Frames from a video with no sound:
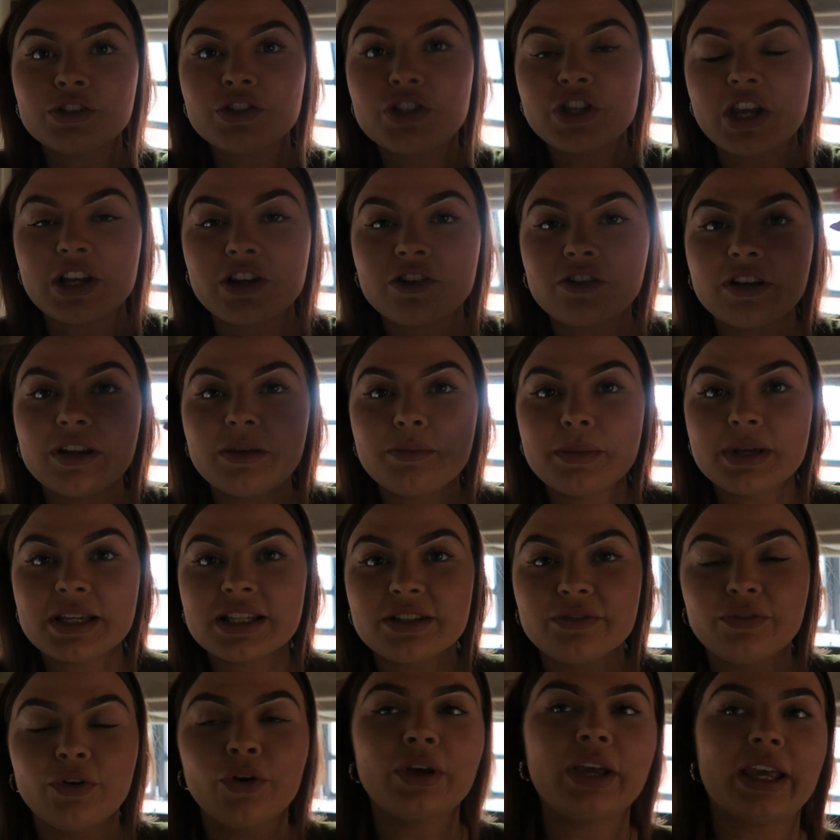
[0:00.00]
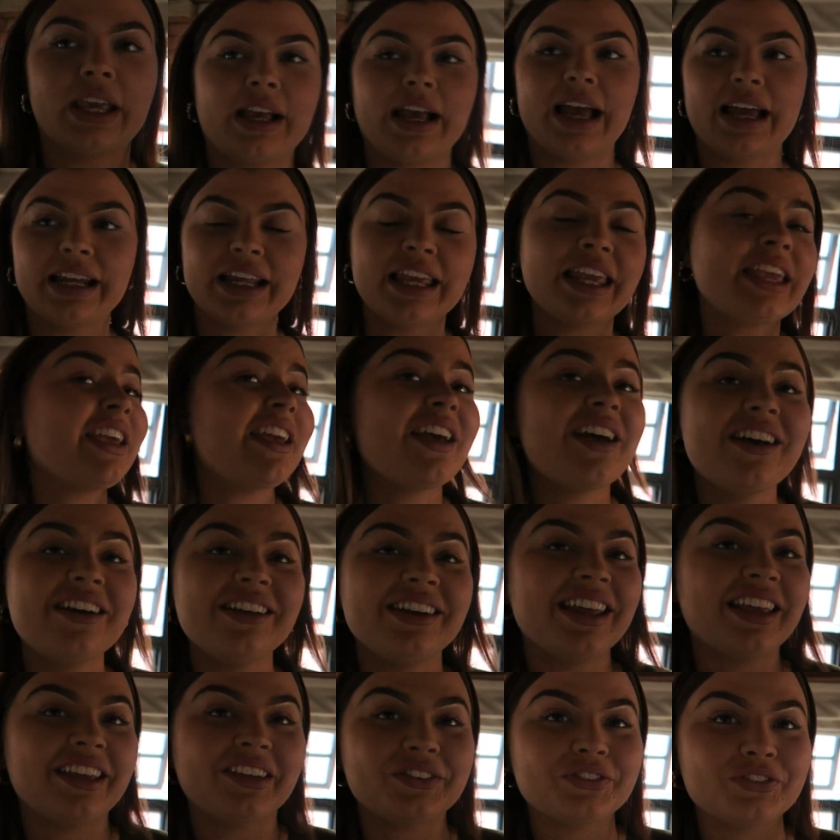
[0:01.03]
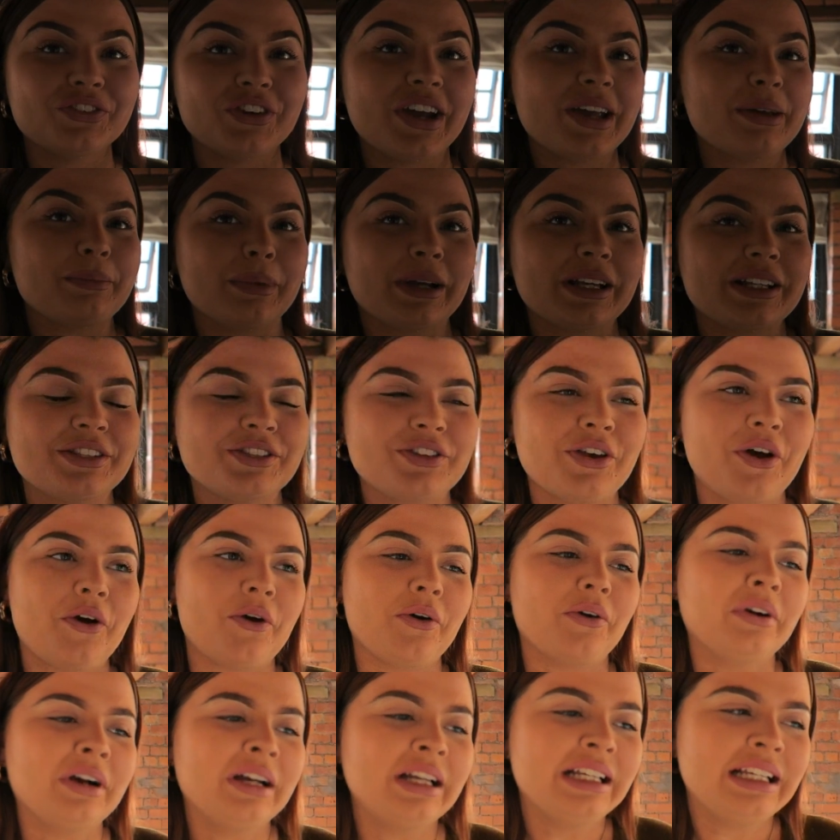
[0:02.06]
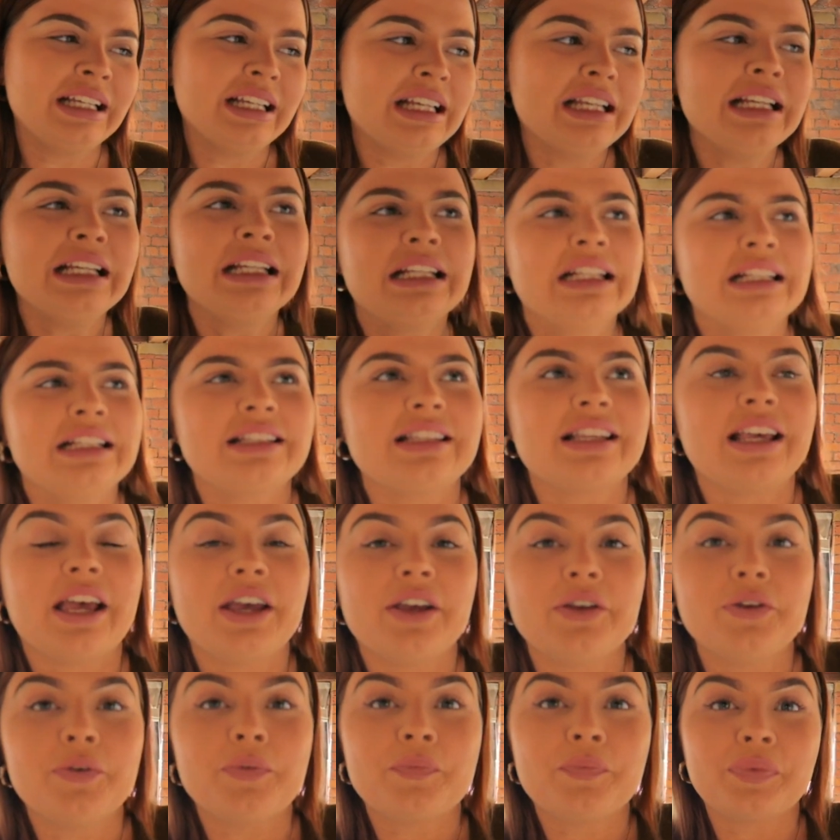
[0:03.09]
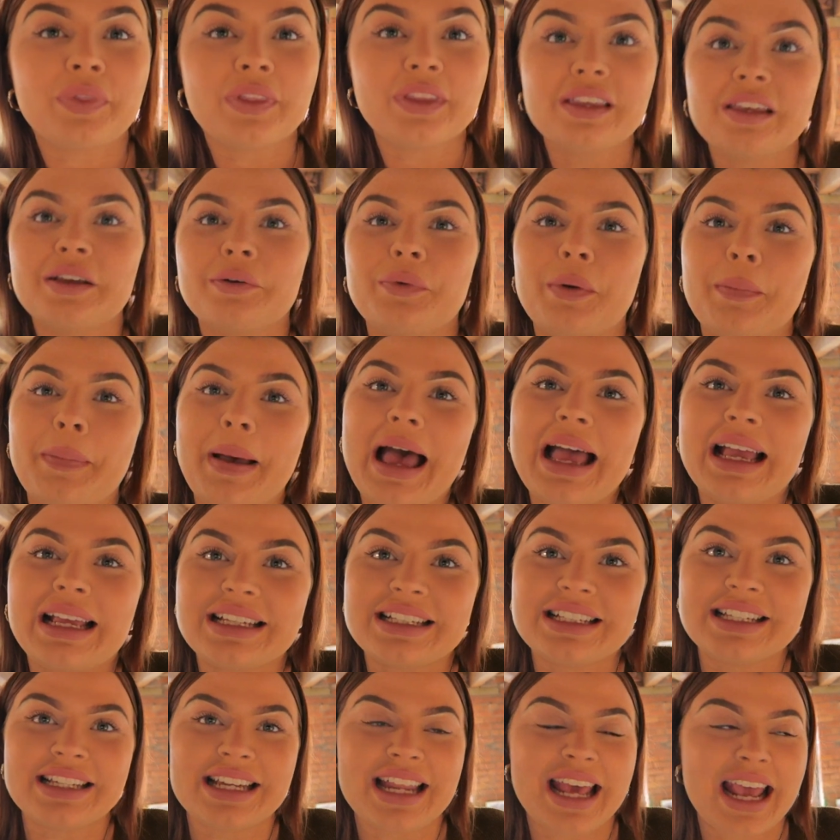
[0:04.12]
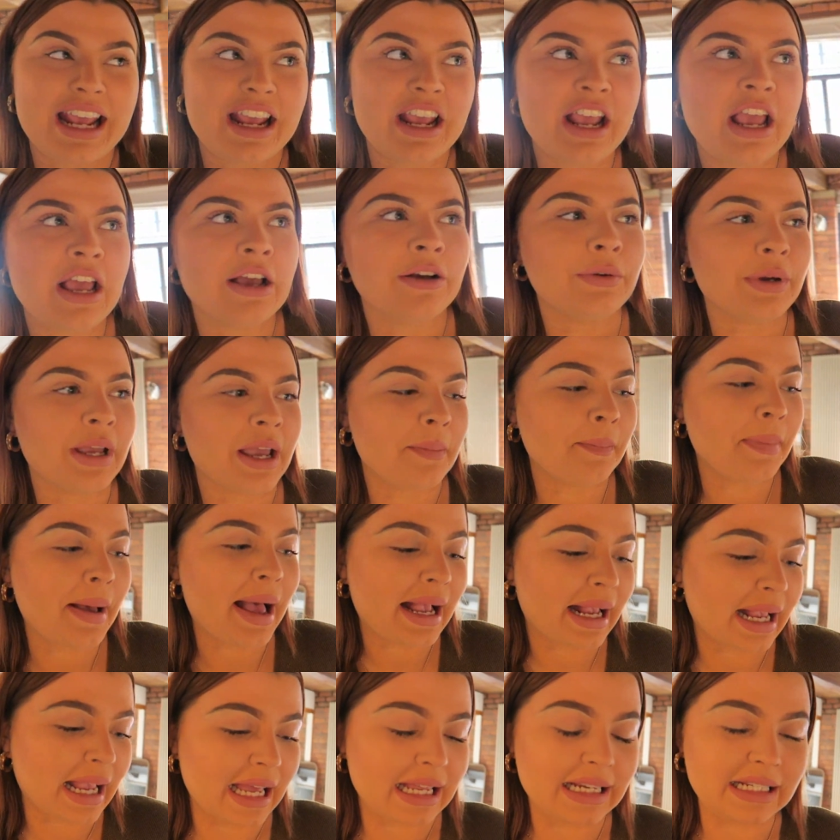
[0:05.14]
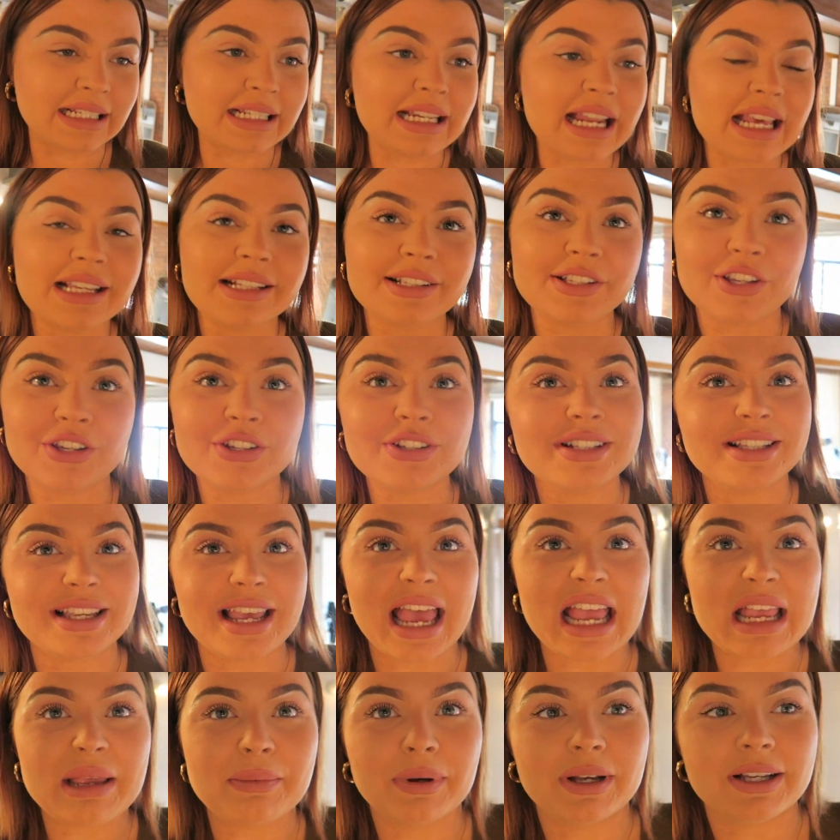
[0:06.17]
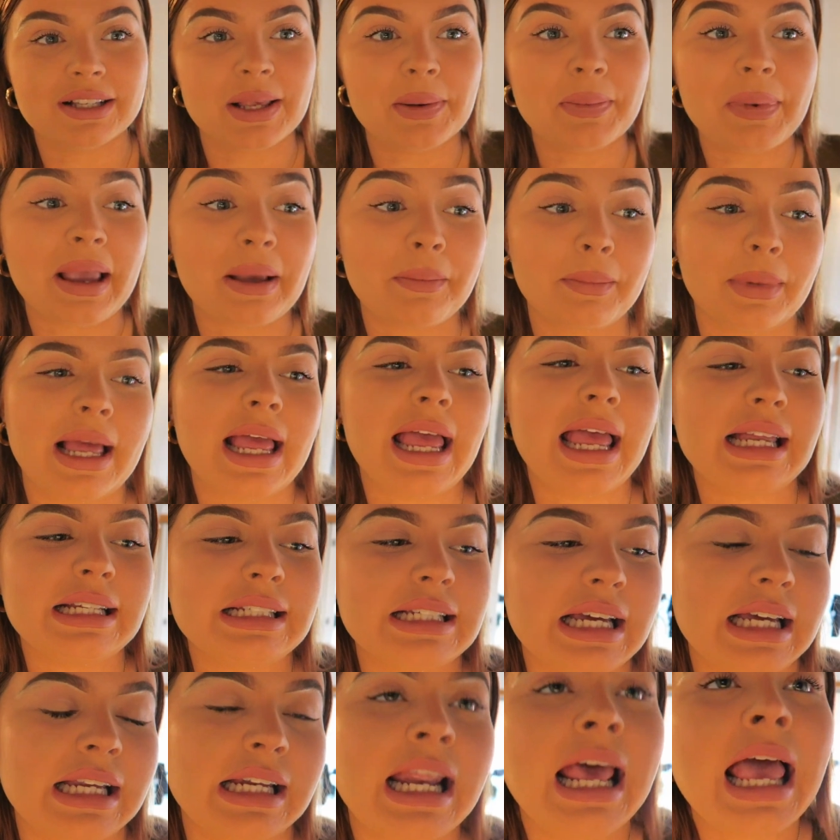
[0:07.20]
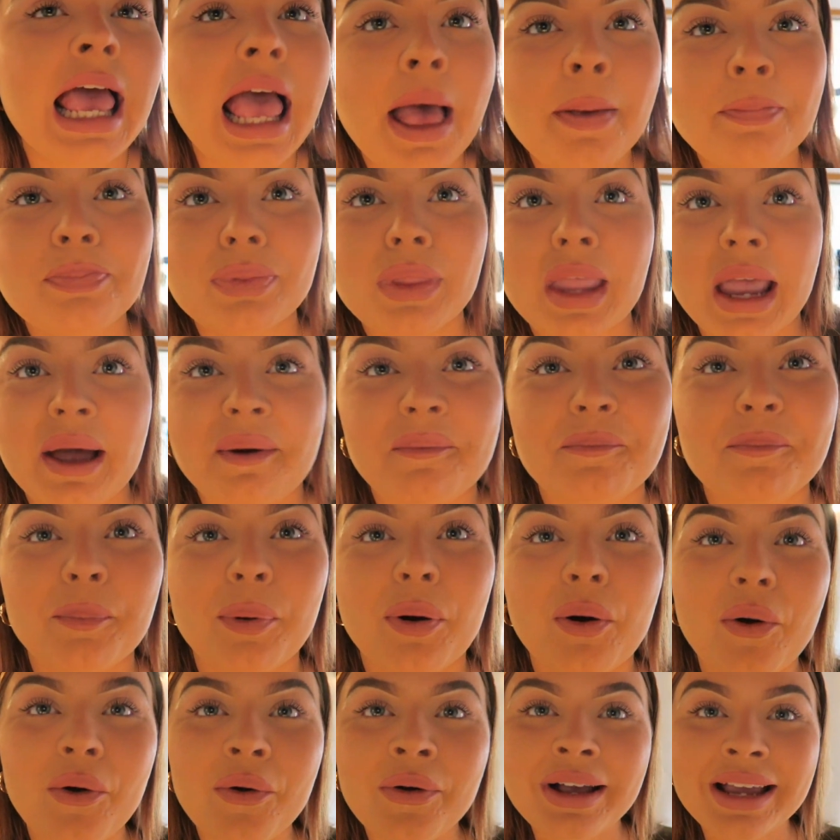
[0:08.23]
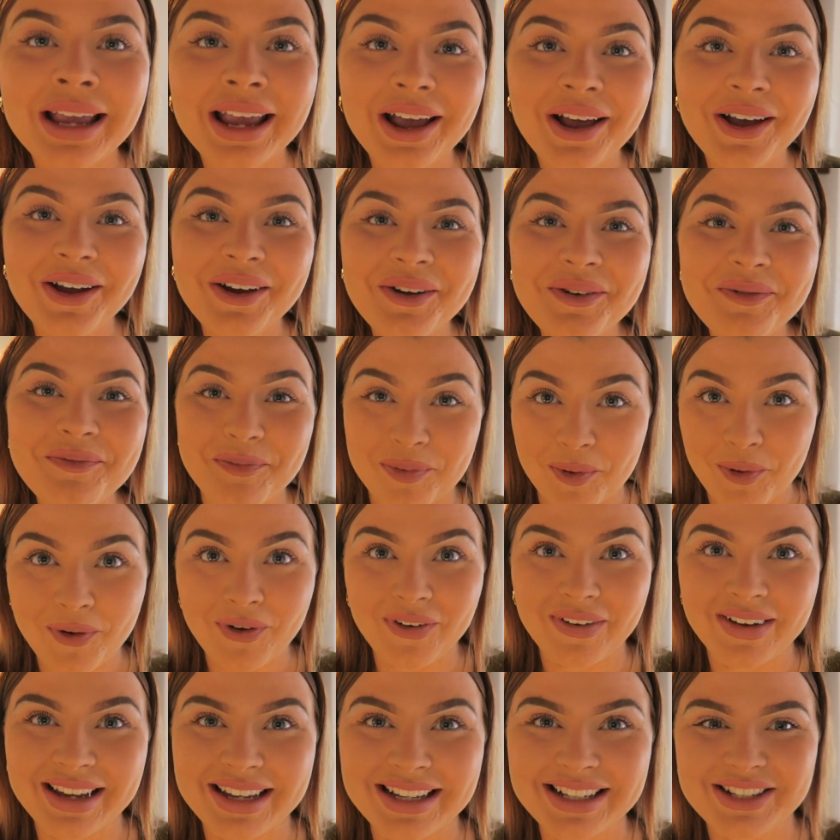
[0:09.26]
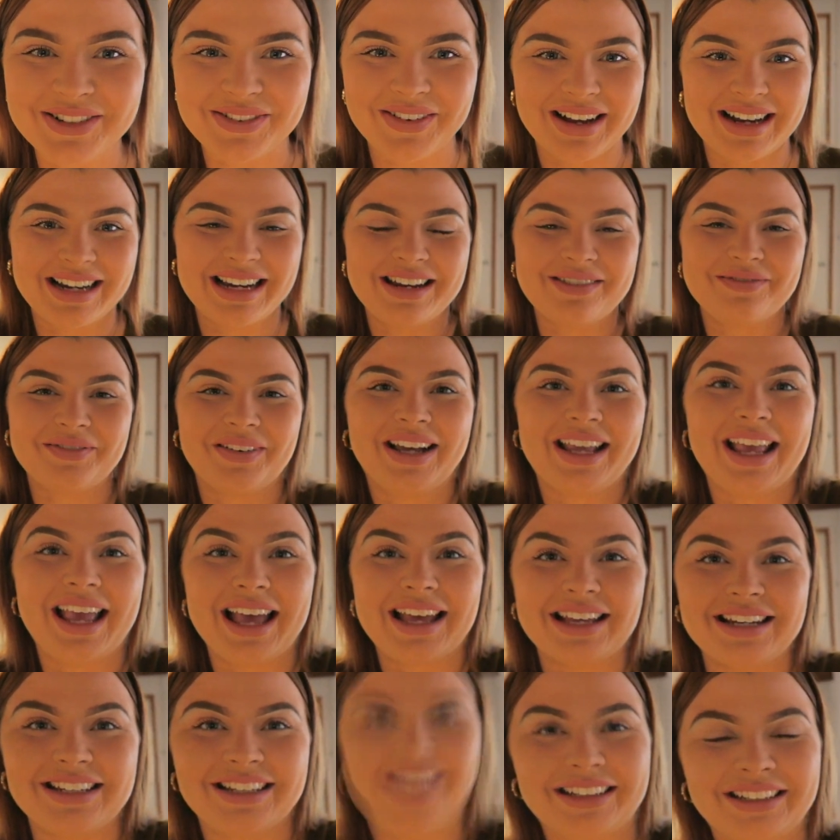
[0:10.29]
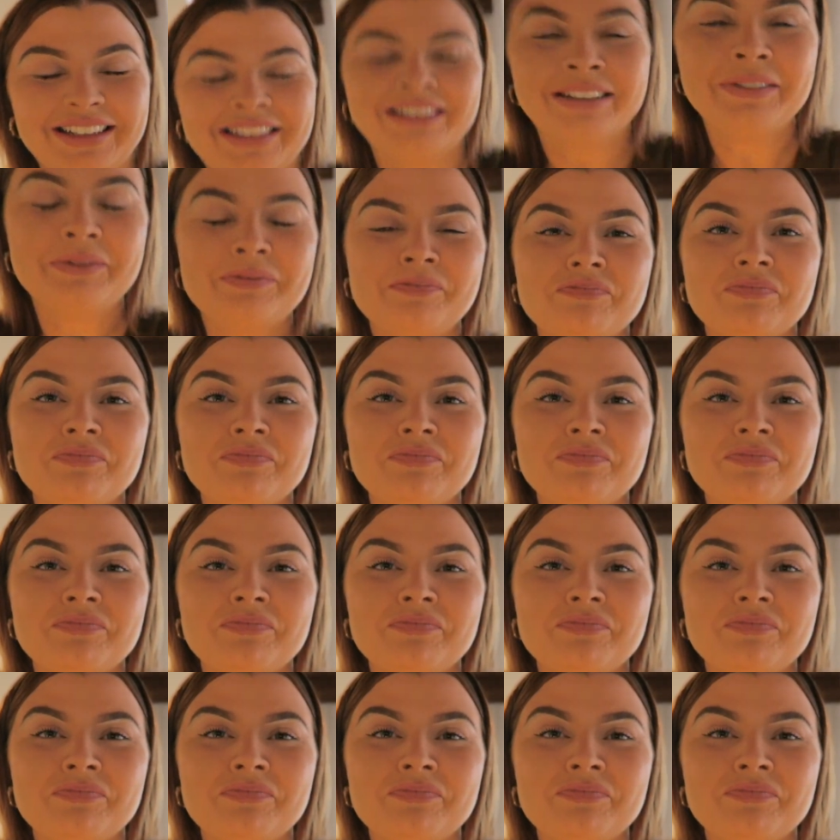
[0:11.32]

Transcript: Genuinely miss vlogging. I had a yearning for it in my soul. So we're back today. We are back and today's a good day because I'm getting my hair done. And boy, oh boy, do I need my hair done.